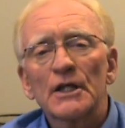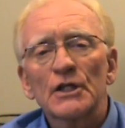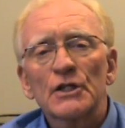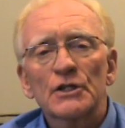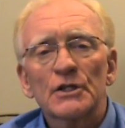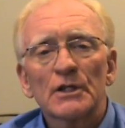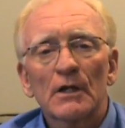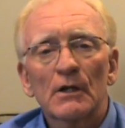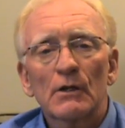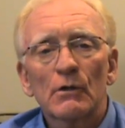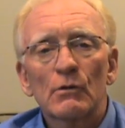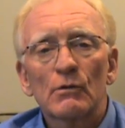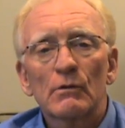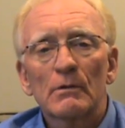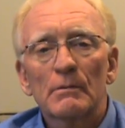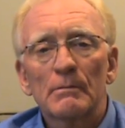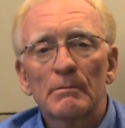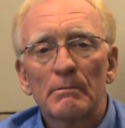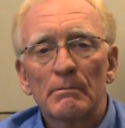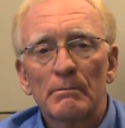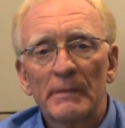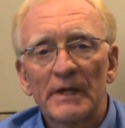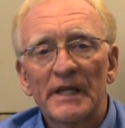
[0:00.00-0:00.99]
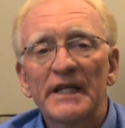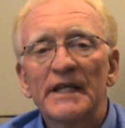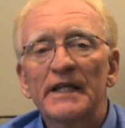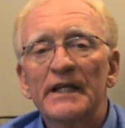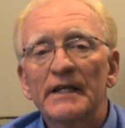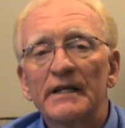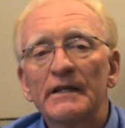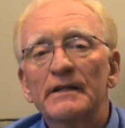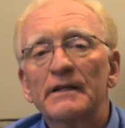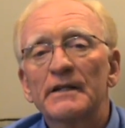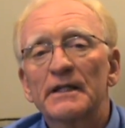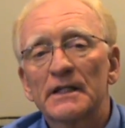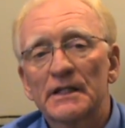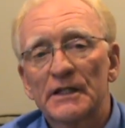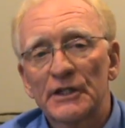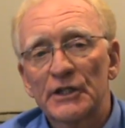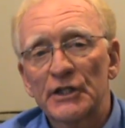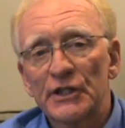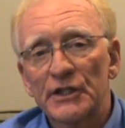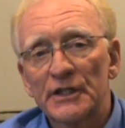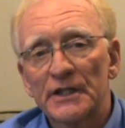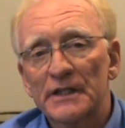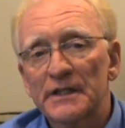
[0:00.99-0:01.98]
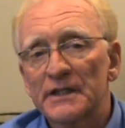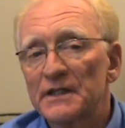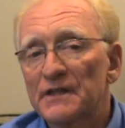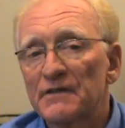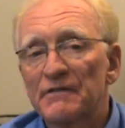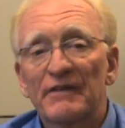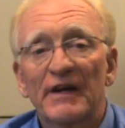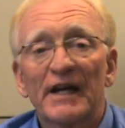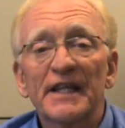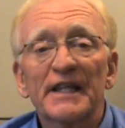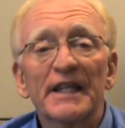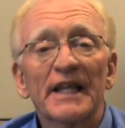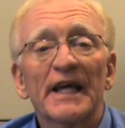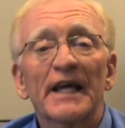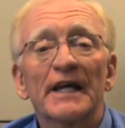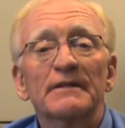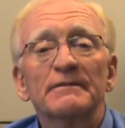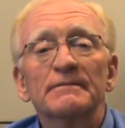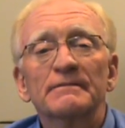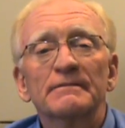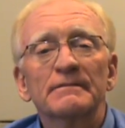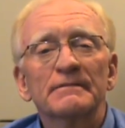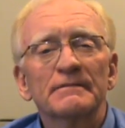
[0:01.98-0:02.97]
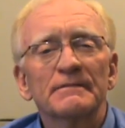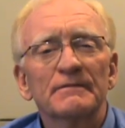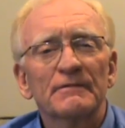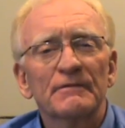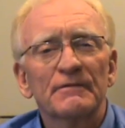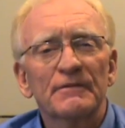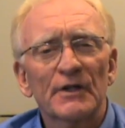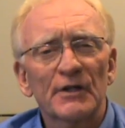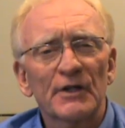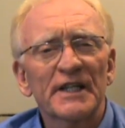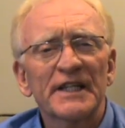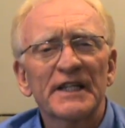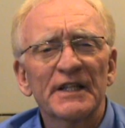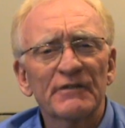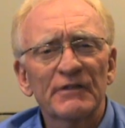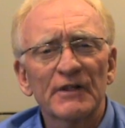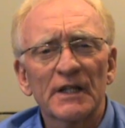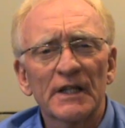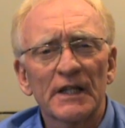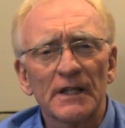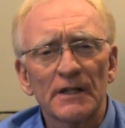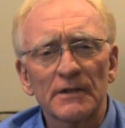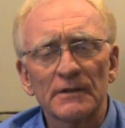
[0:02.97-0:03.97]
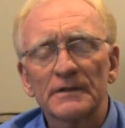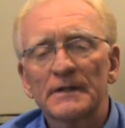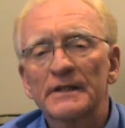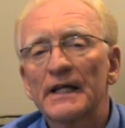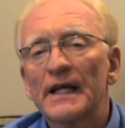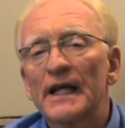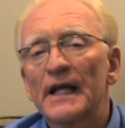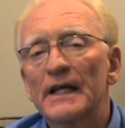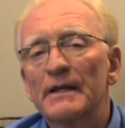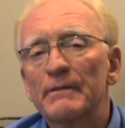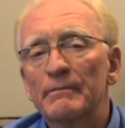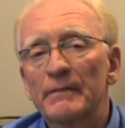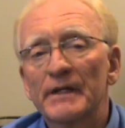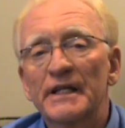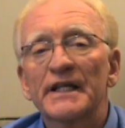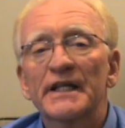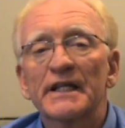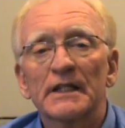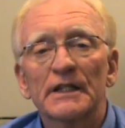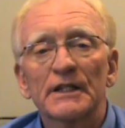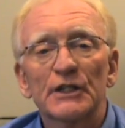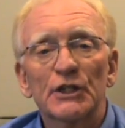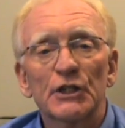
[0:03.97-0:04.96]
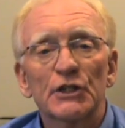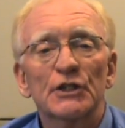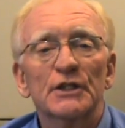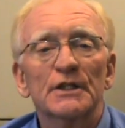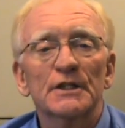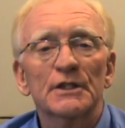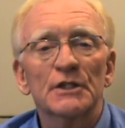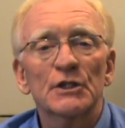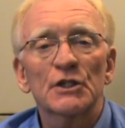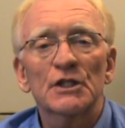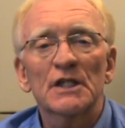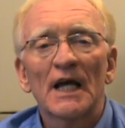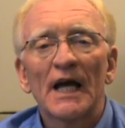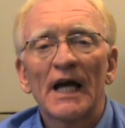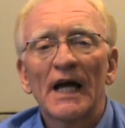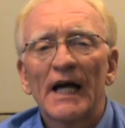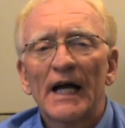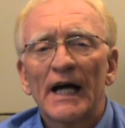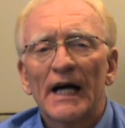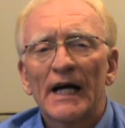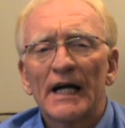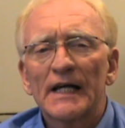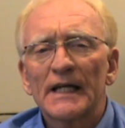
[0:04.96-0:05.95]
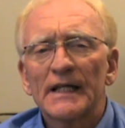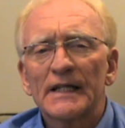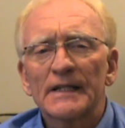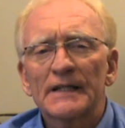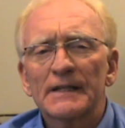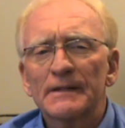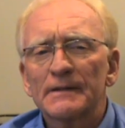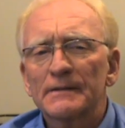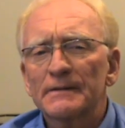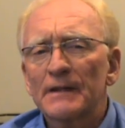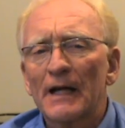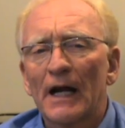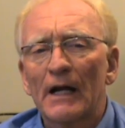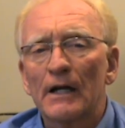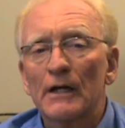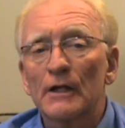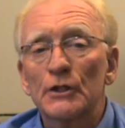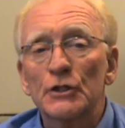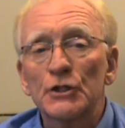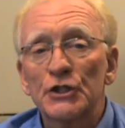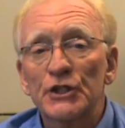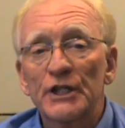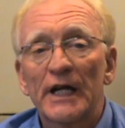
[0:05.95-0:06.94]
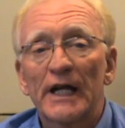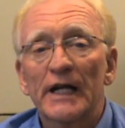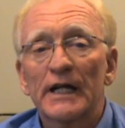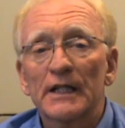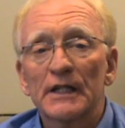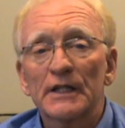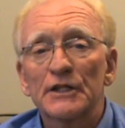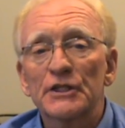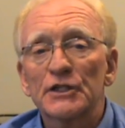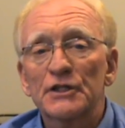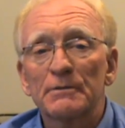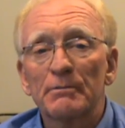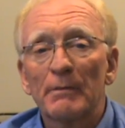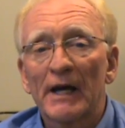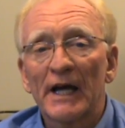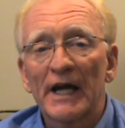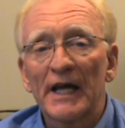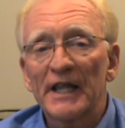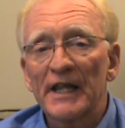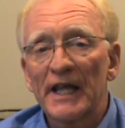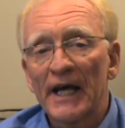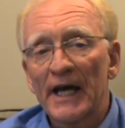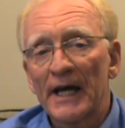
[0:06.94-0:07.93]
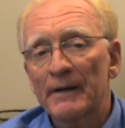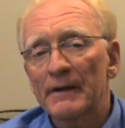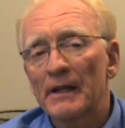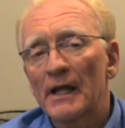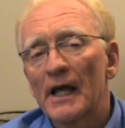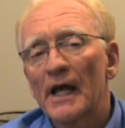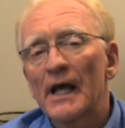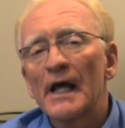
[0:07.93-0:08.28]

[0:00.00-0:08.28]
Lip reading: So many clinicians find that very difficult, and many clinicians are challenged by that.